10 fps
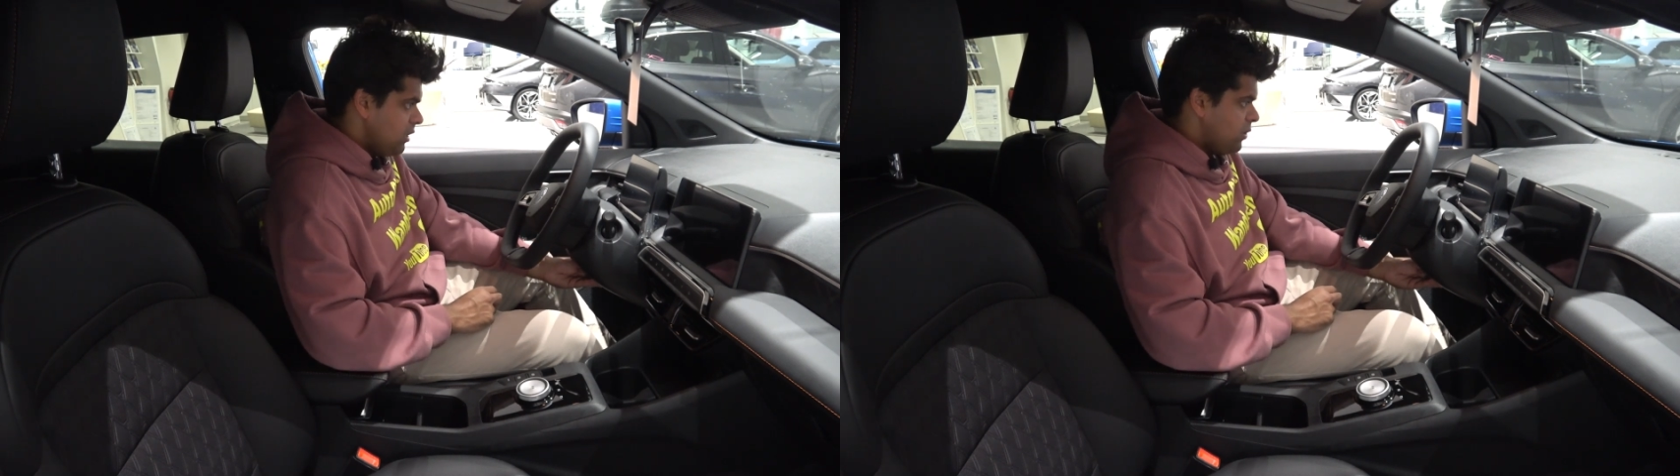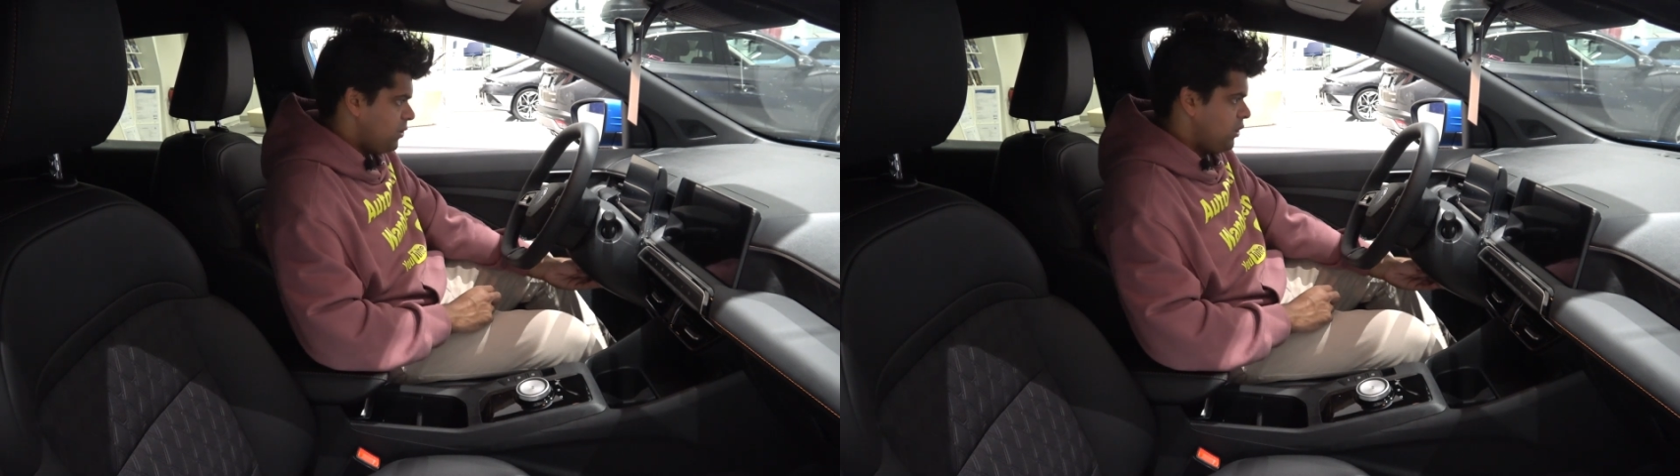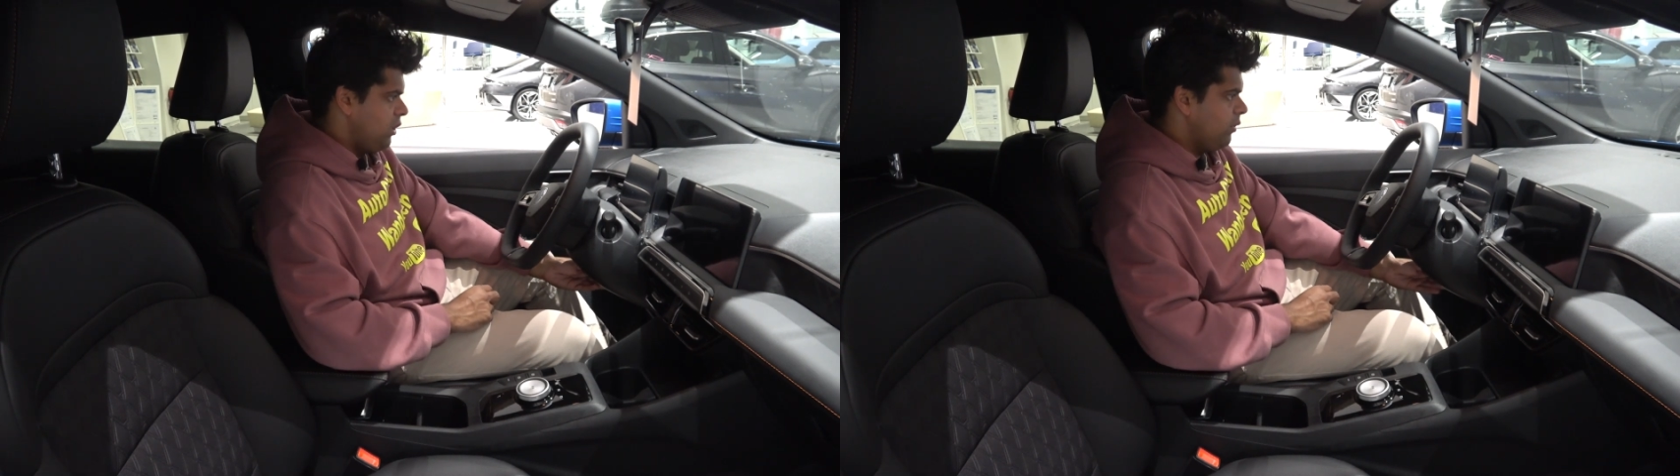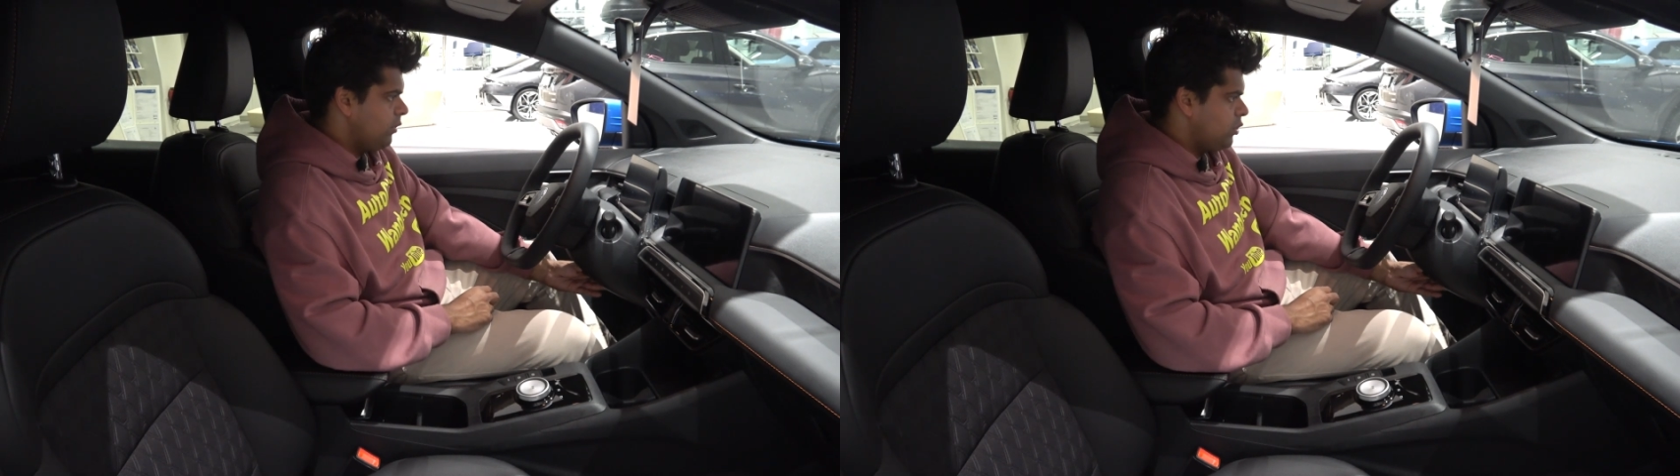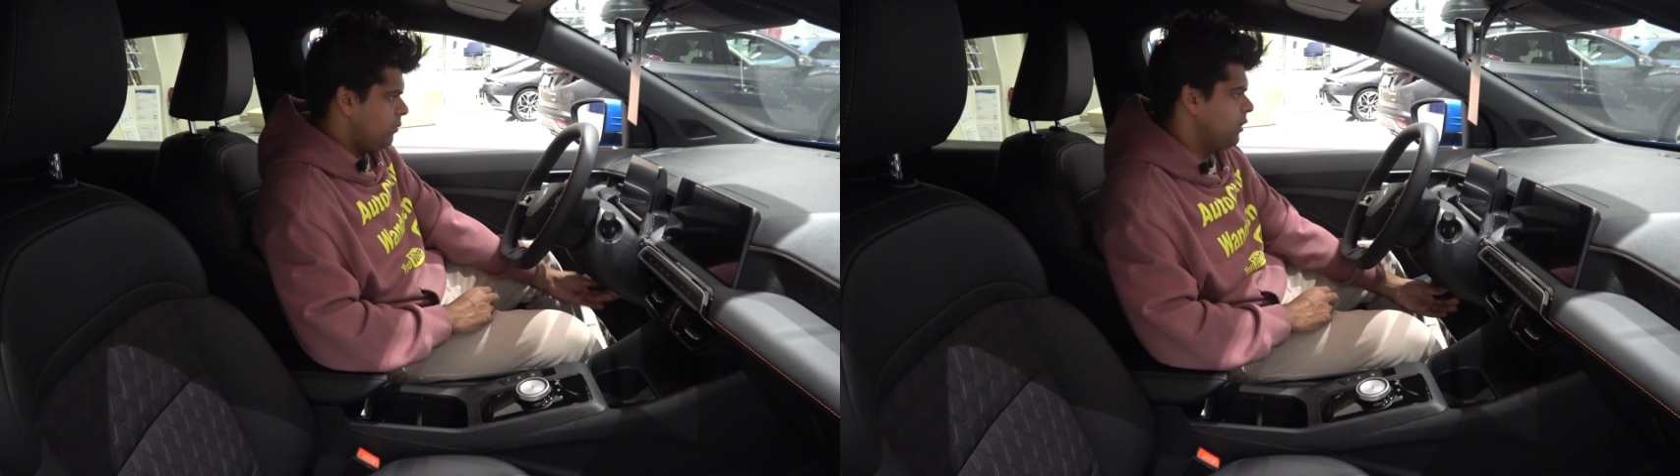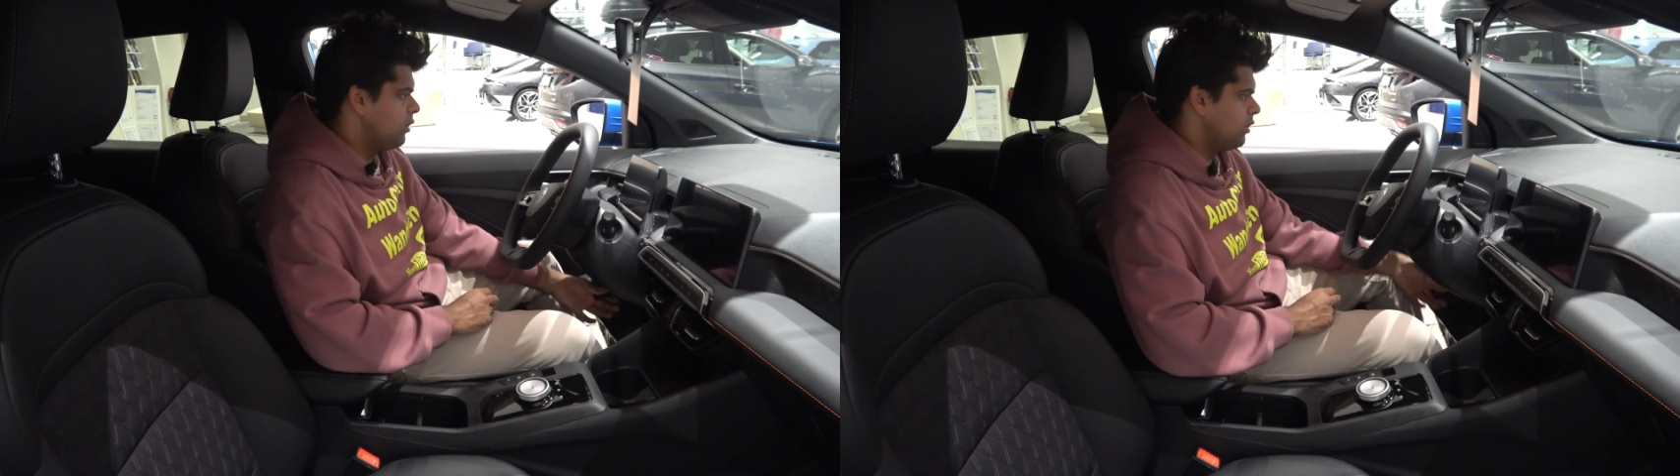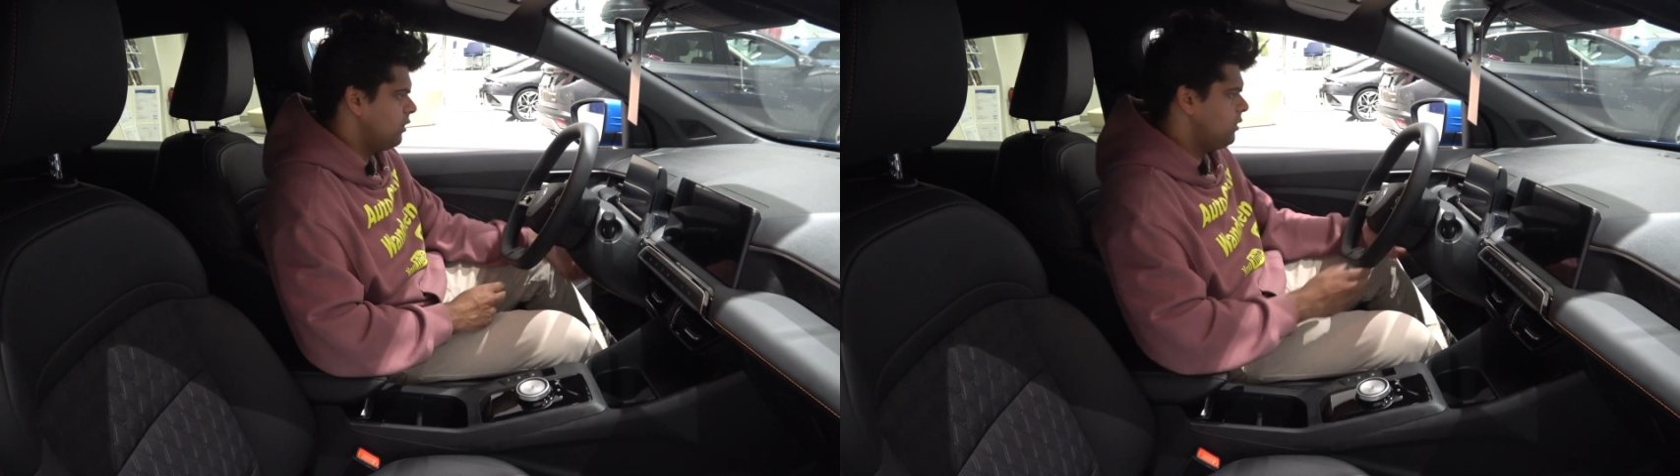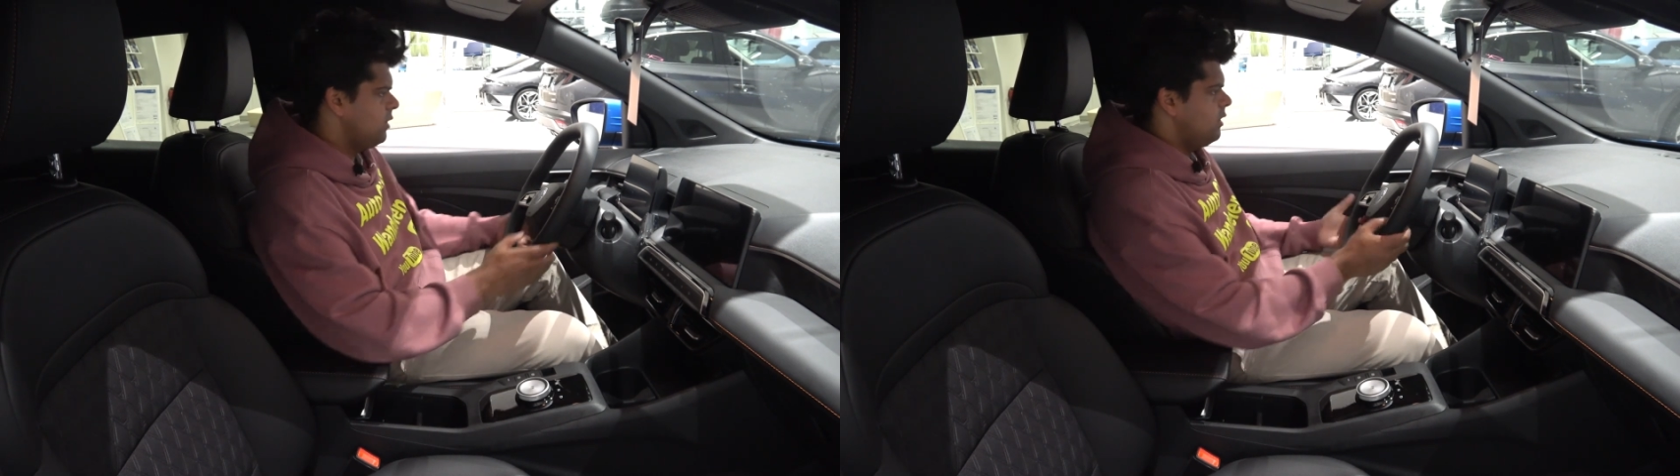Steering should be
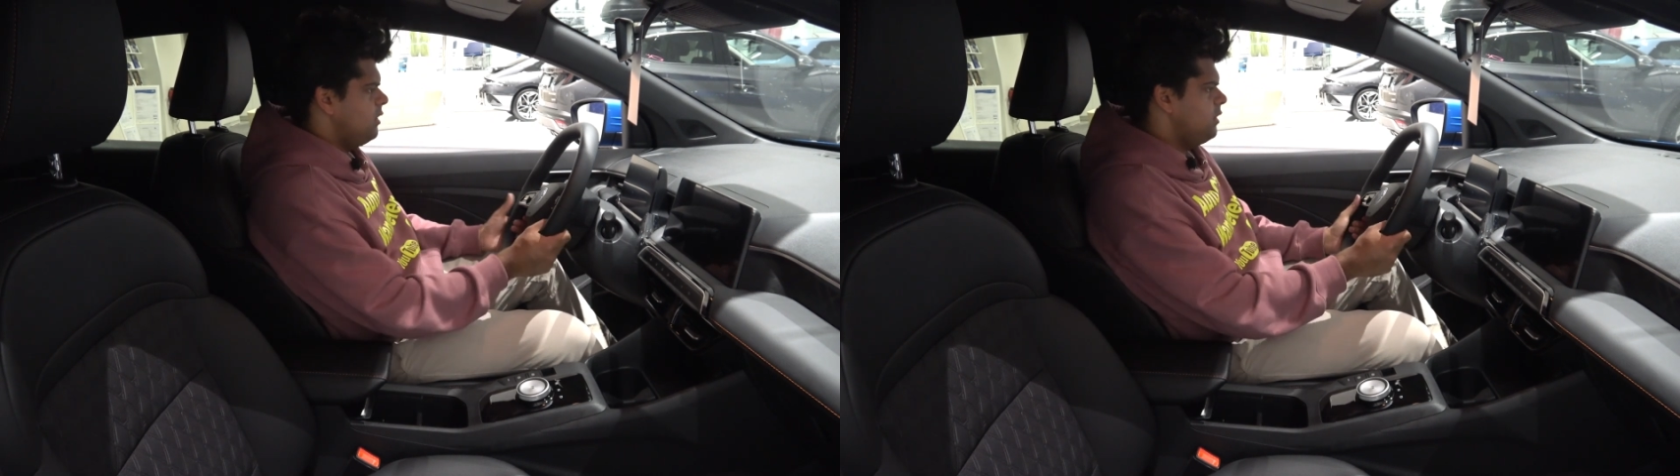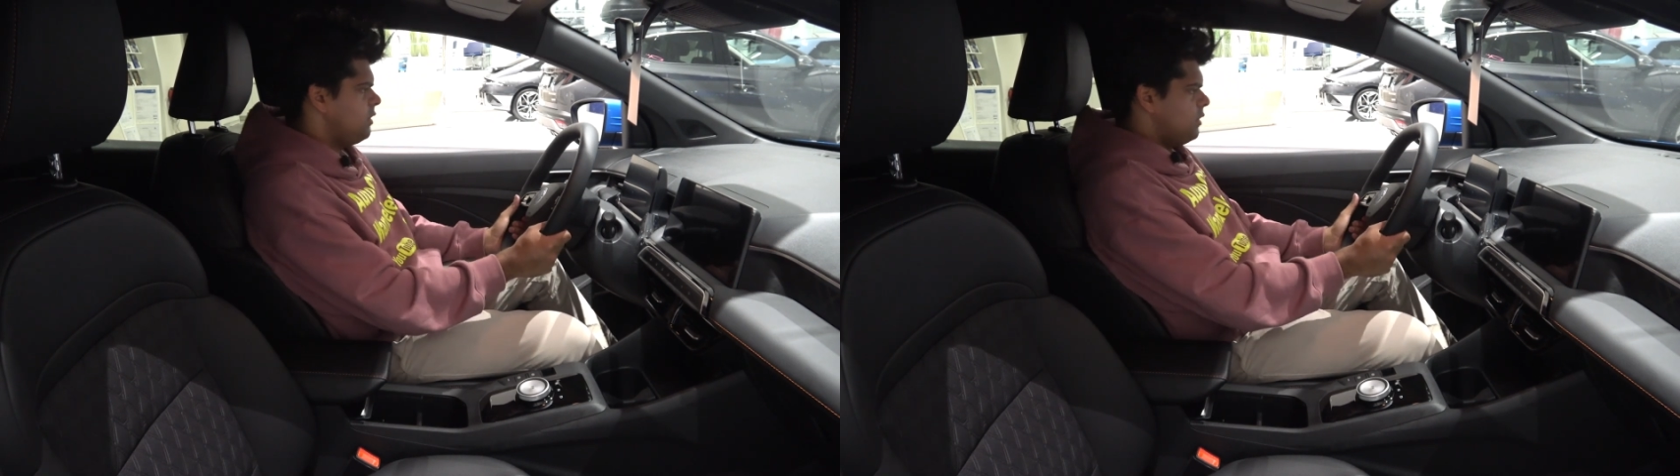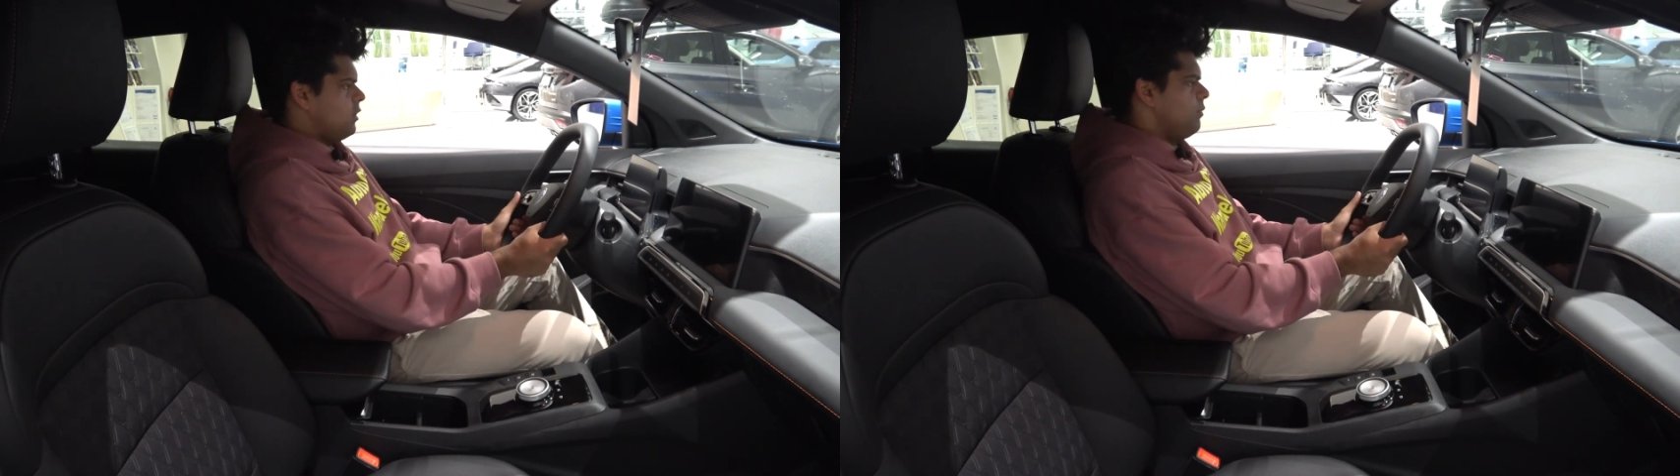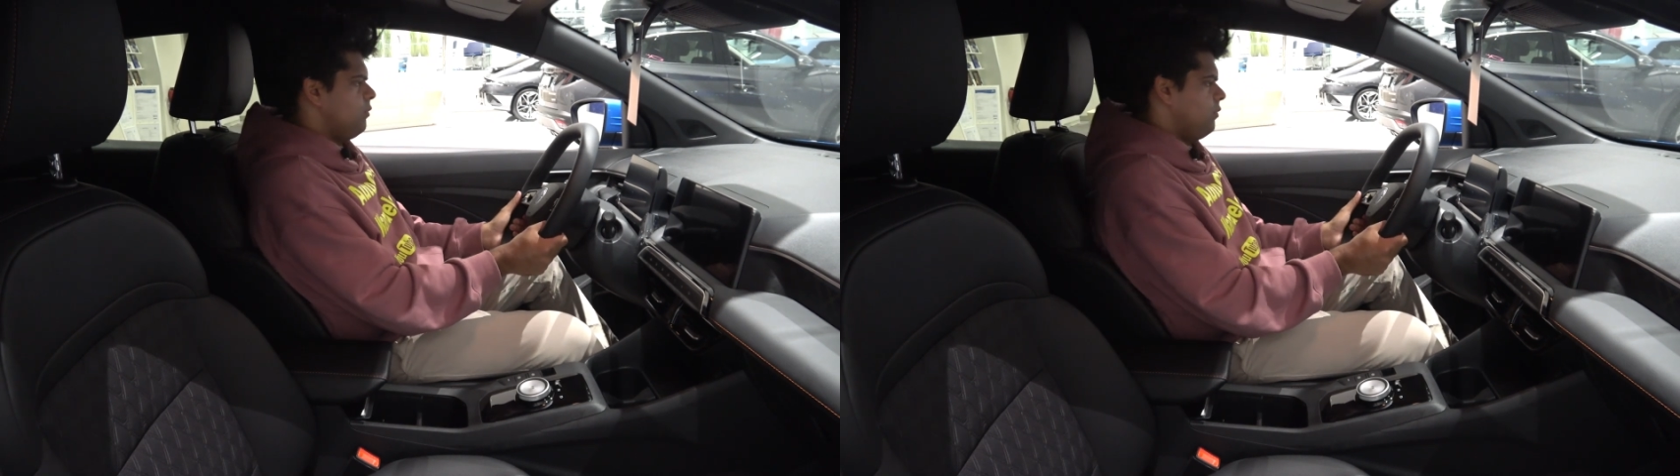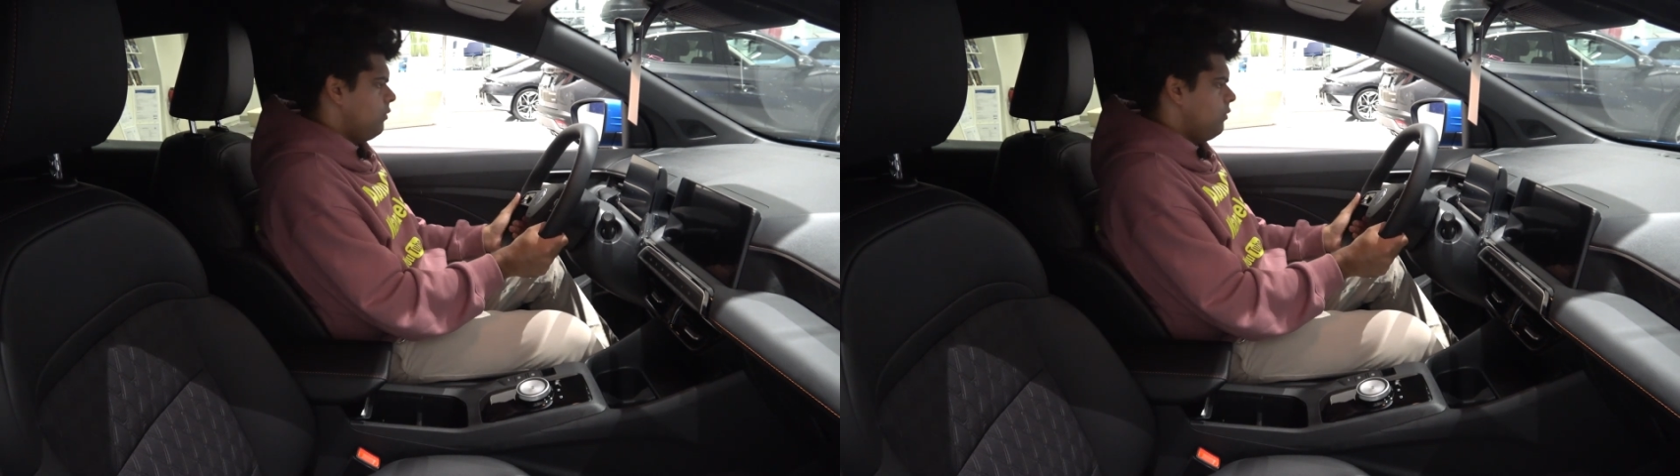good. You can...